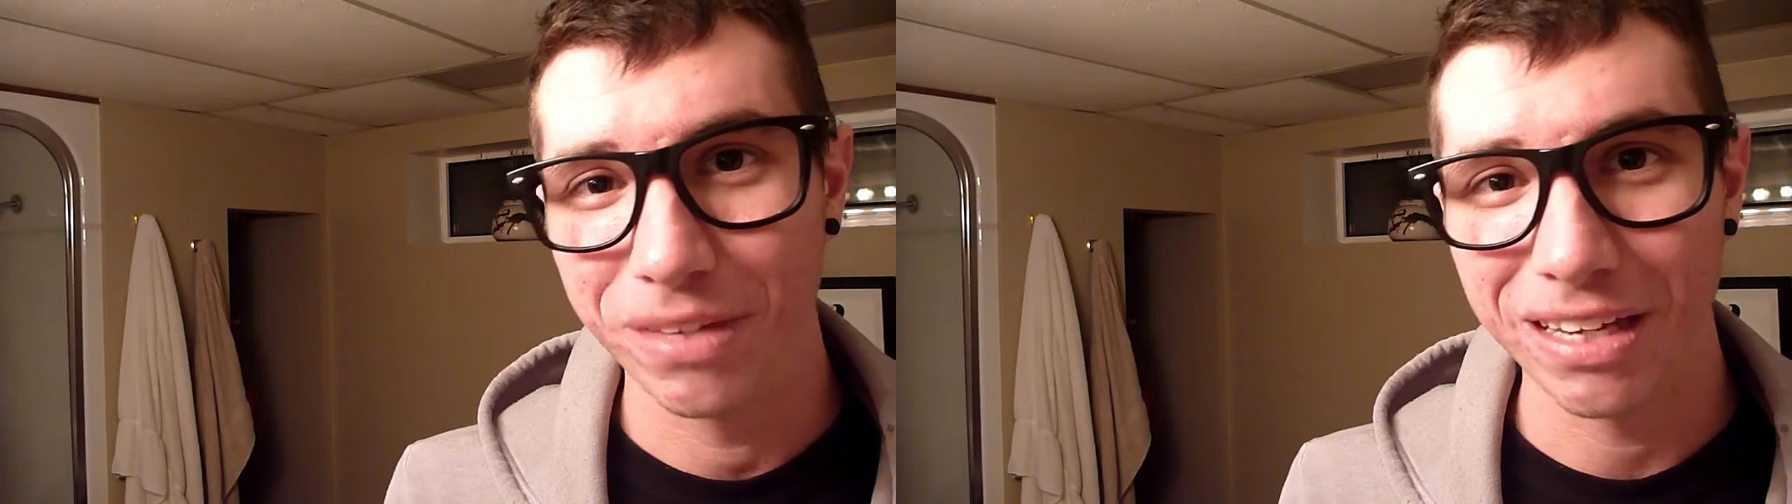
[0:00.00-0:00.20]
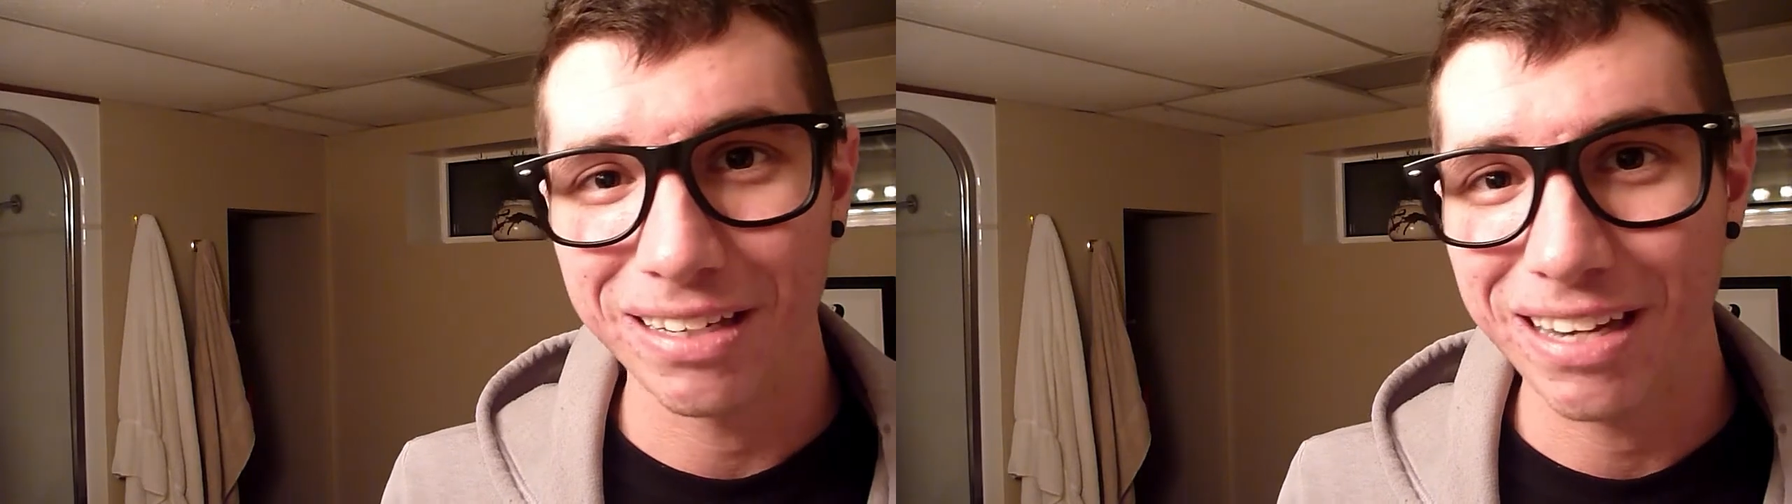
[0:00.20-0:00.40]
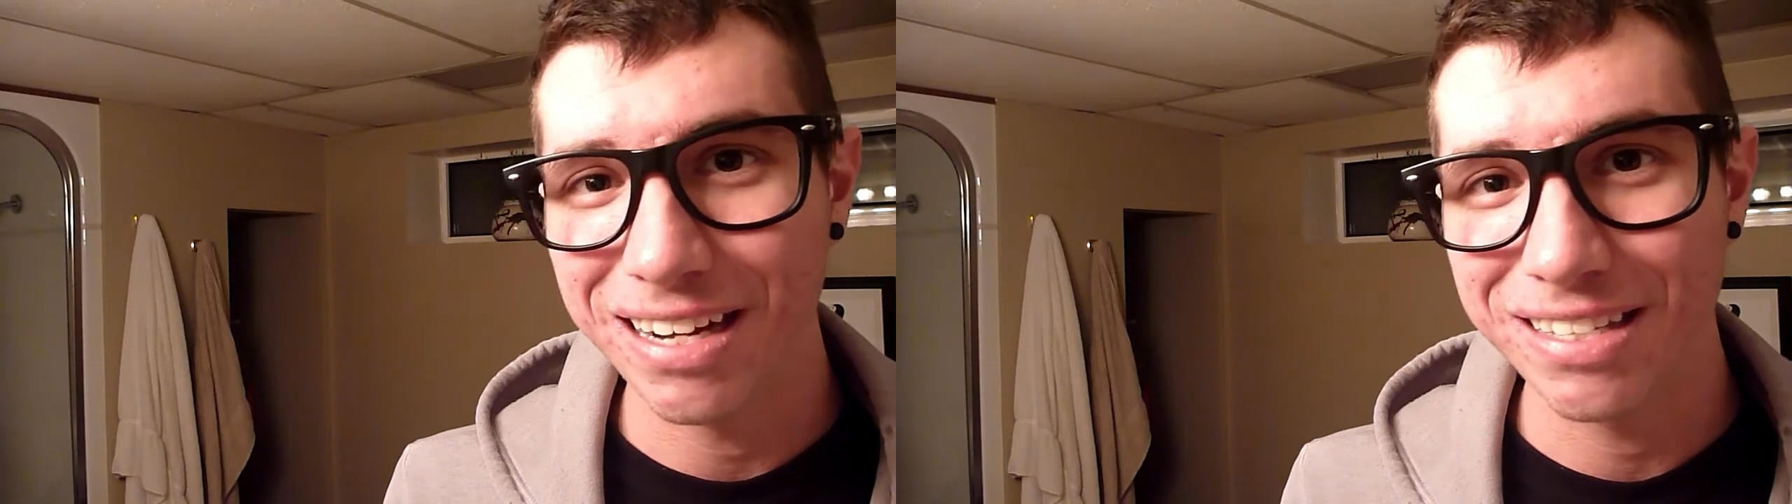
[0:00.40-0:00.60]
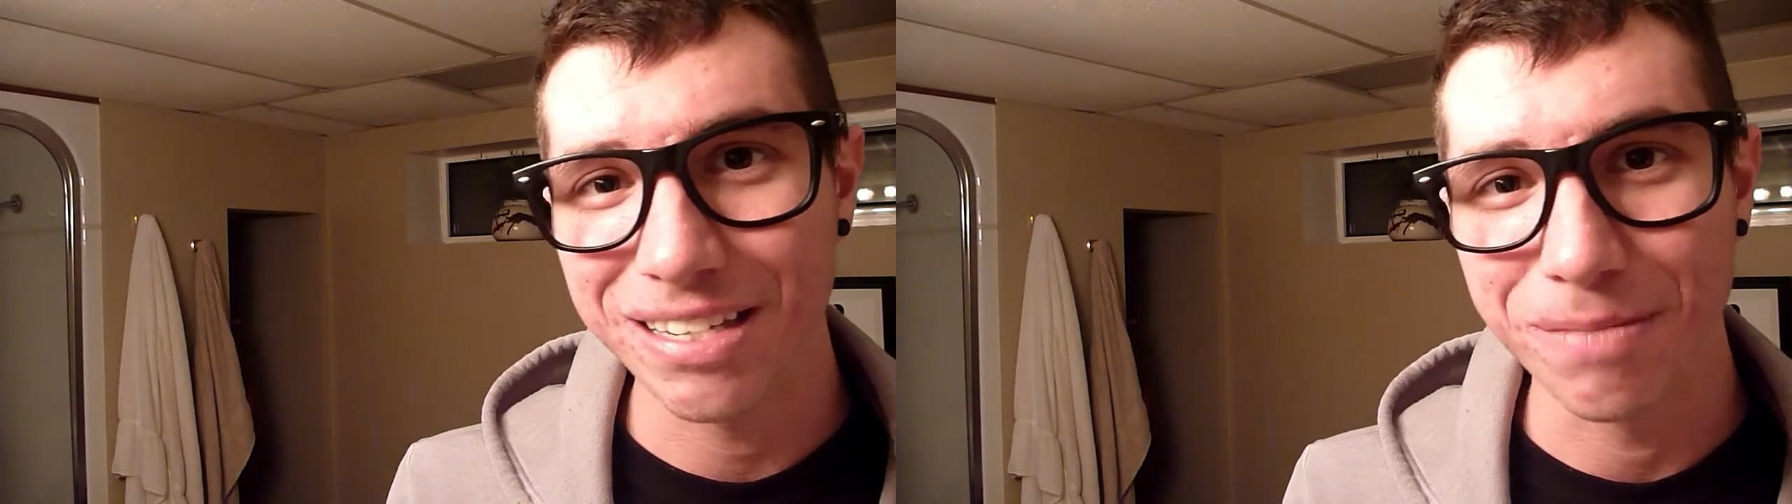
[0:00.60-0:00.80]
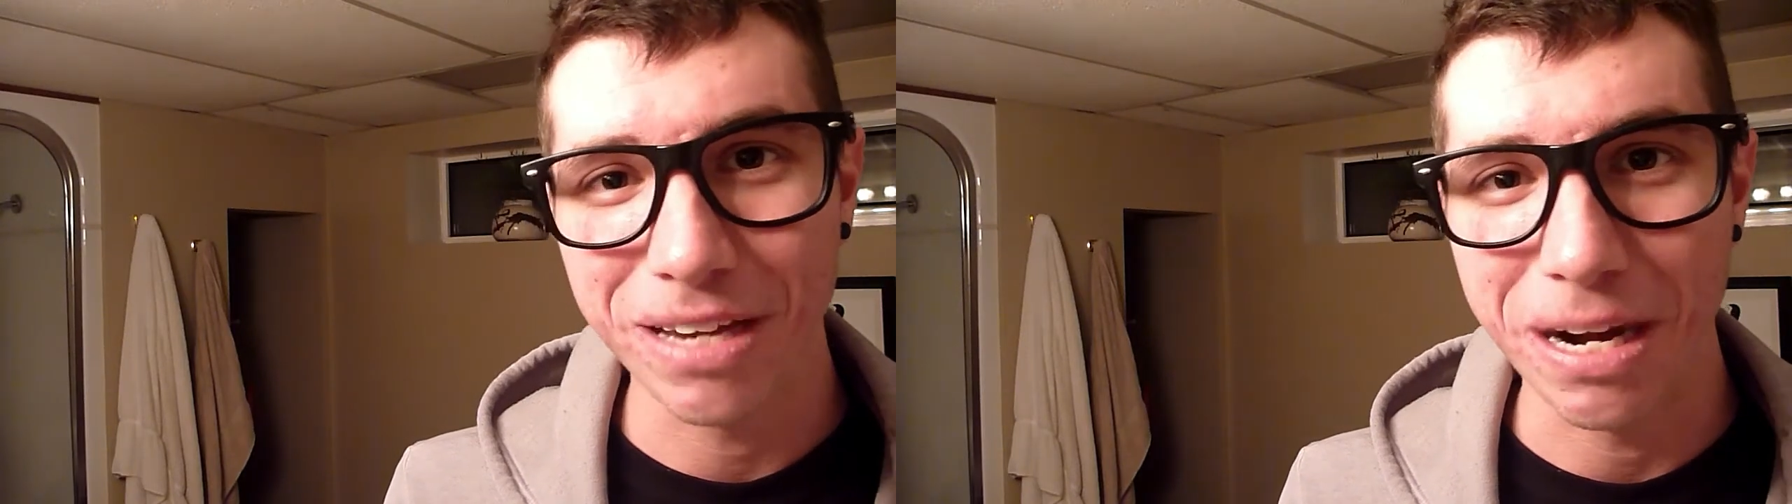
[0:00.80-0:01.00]
it can kind of
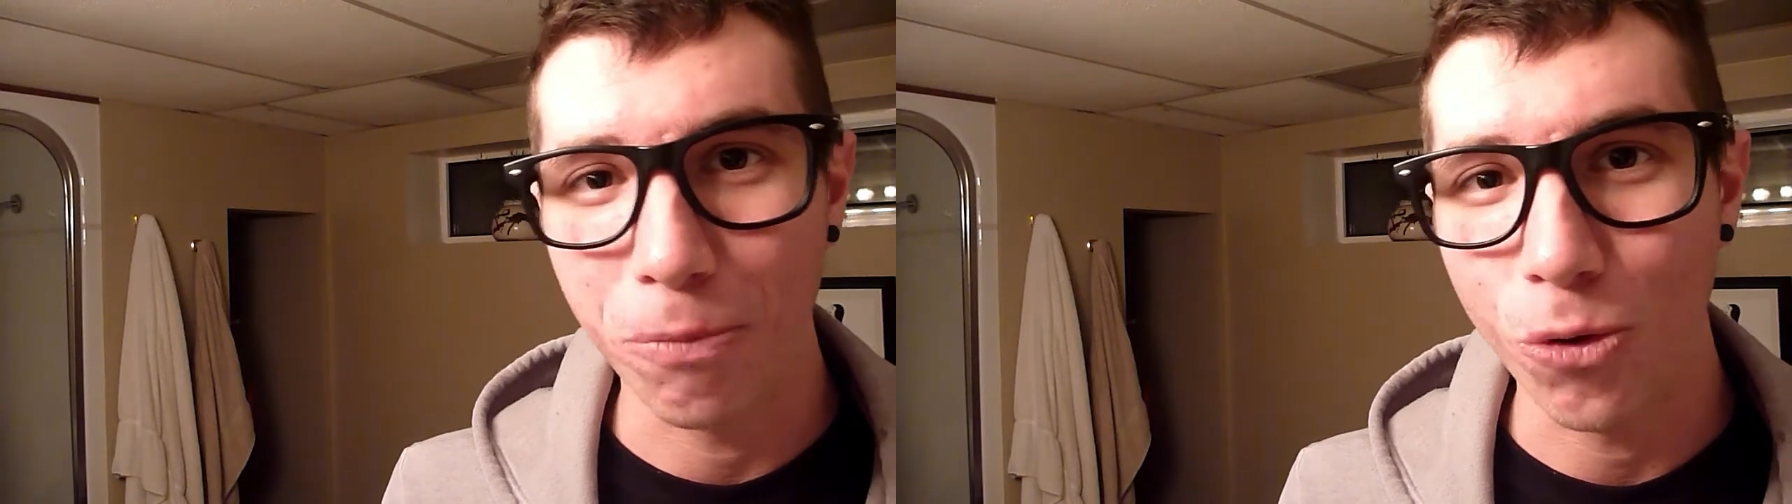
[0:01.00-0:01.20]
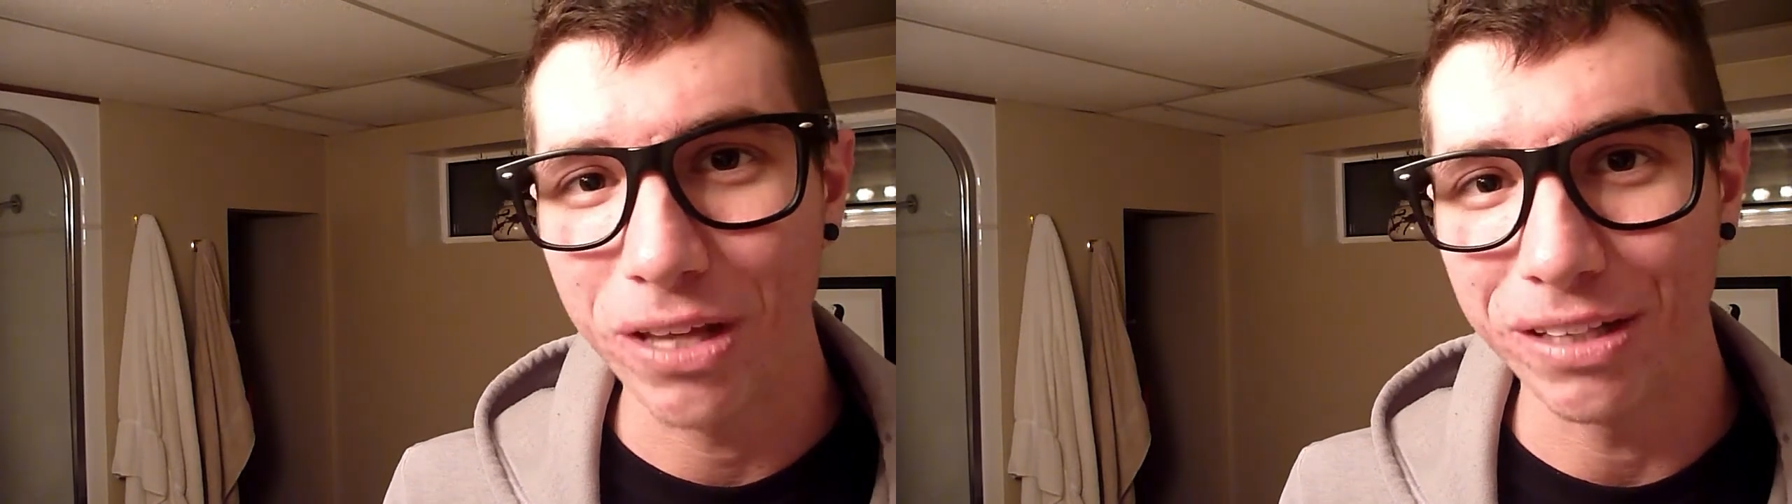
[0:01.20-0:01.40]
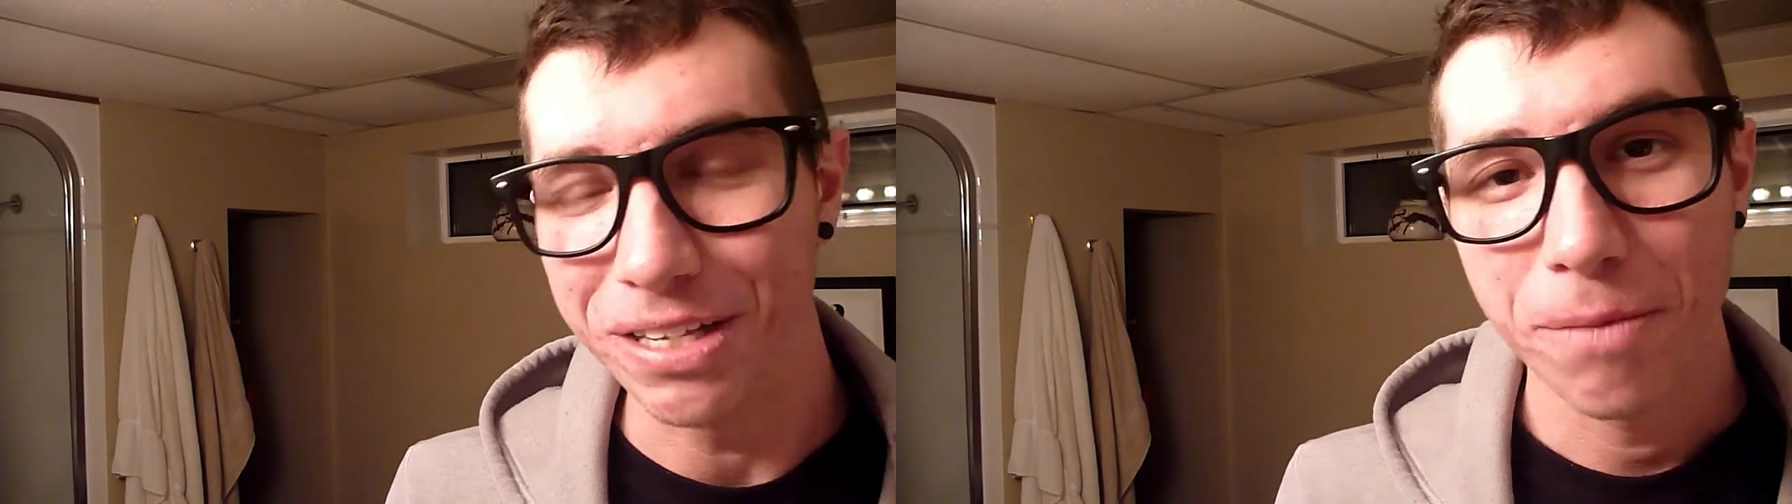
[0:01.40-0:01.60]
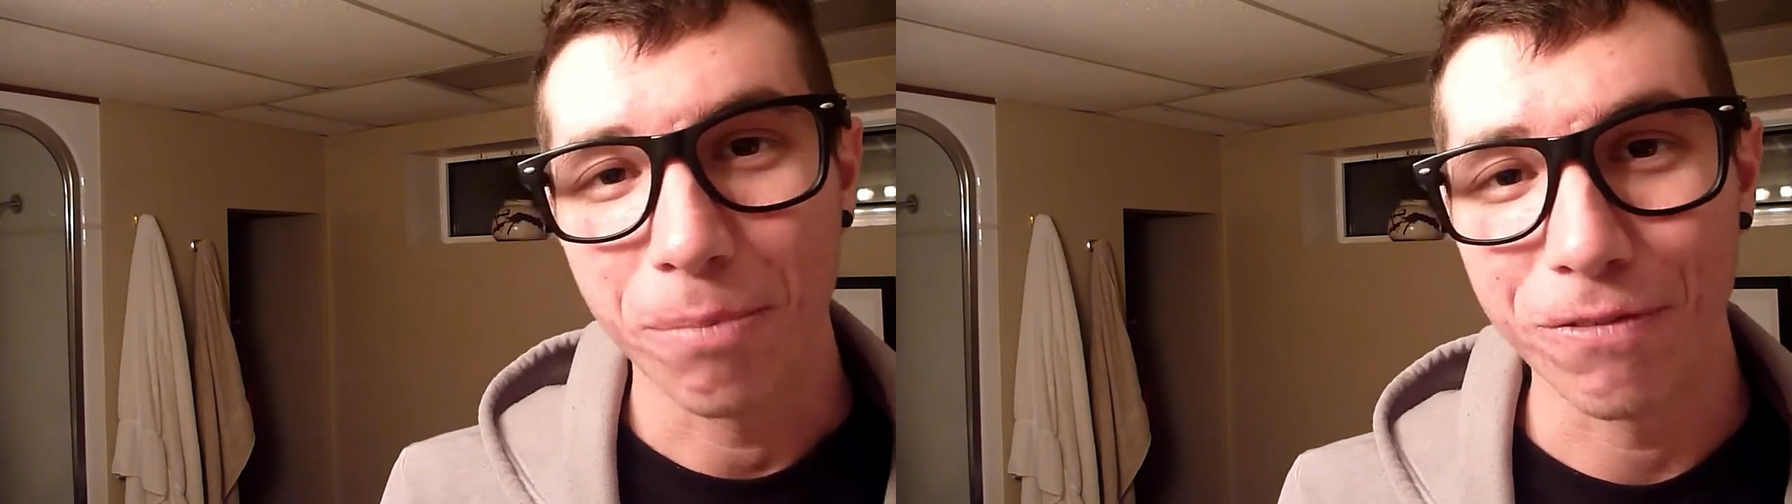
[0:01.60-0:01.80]
seem kind of pointless.